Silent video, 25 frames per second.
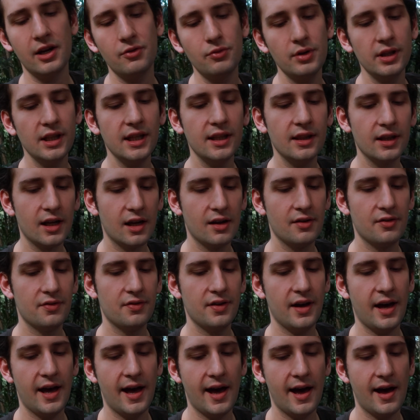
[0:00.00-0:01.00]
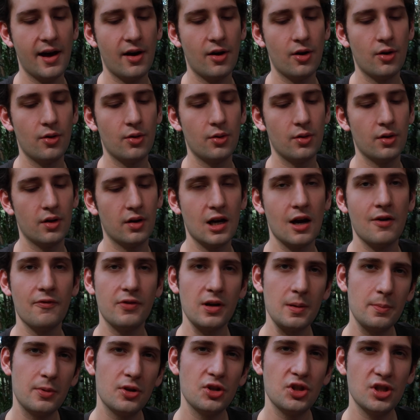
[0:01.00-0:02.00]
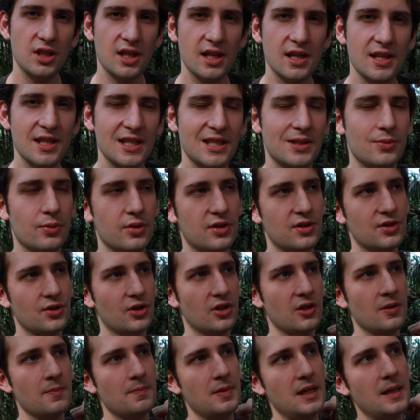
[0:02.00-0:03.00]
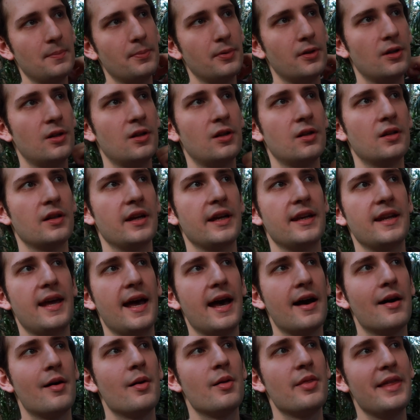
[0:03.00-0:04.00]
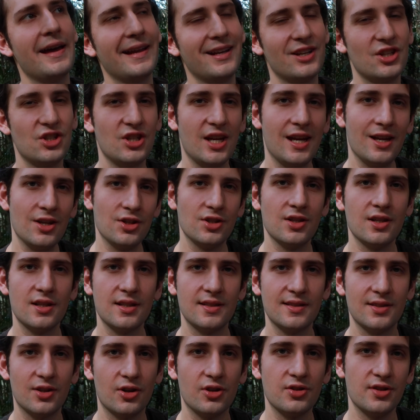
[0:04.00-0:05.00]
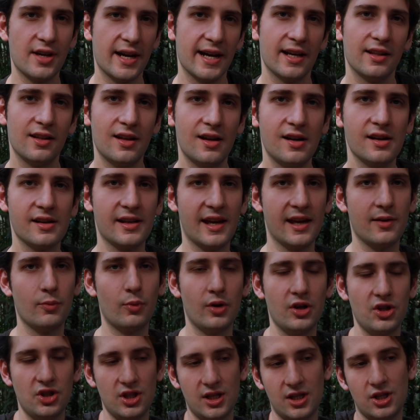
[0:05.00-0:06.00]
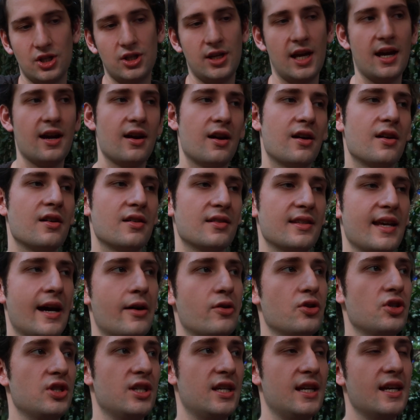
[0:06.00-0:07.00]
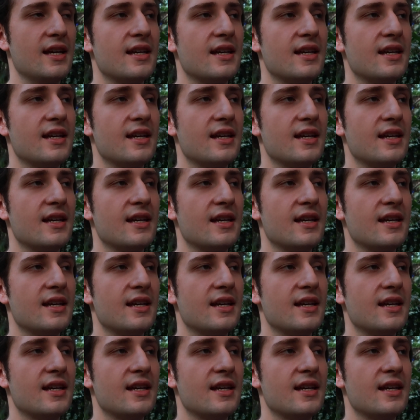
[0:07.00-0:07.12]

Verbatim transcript: I really love how comfortable she is with certain people and how that changes her dialogue and what she shares, how she